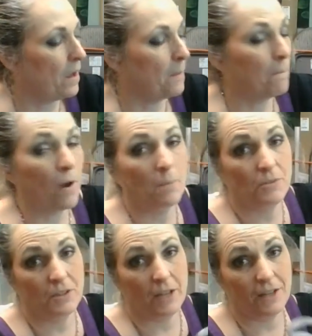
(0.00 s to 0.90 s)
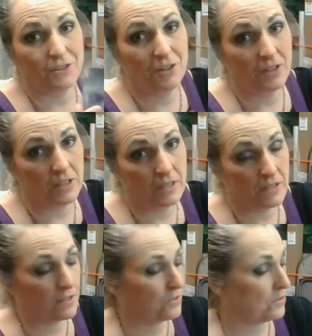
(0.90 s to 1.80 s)
Moms and dads are going to need
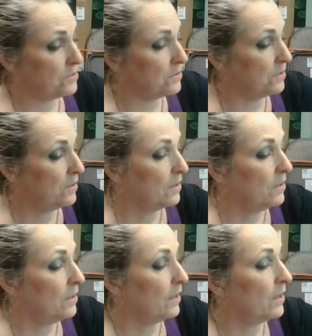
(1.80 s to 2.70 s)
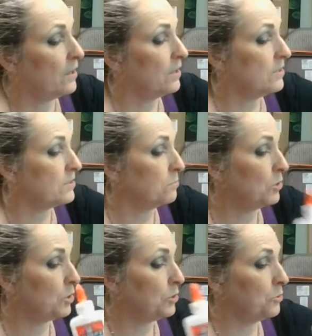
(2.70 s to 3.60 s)
scissors. Going to need some
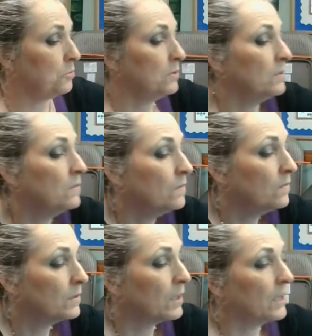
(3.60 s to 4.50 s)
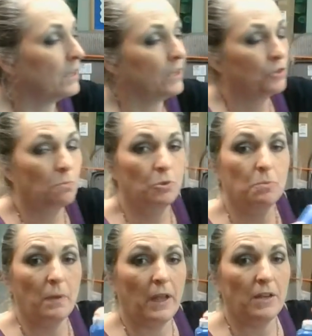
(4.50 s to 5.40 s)
glue. Going to need your blue
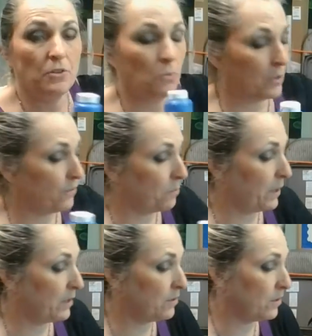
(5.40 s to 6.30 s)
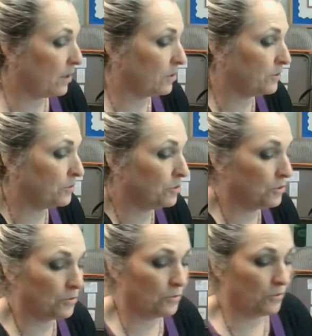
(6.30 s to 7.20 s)
paint or whatever paint color you
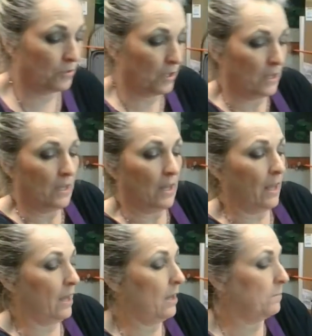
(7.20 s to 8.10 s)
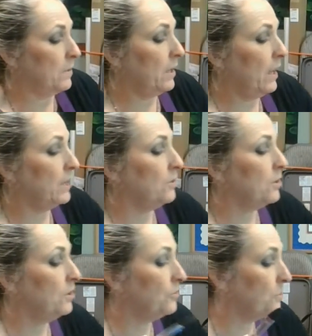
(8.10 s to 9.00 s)
choose. And you
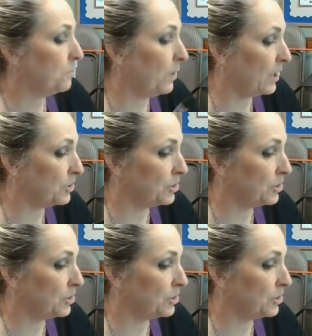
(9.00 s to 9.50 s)
can use a brush.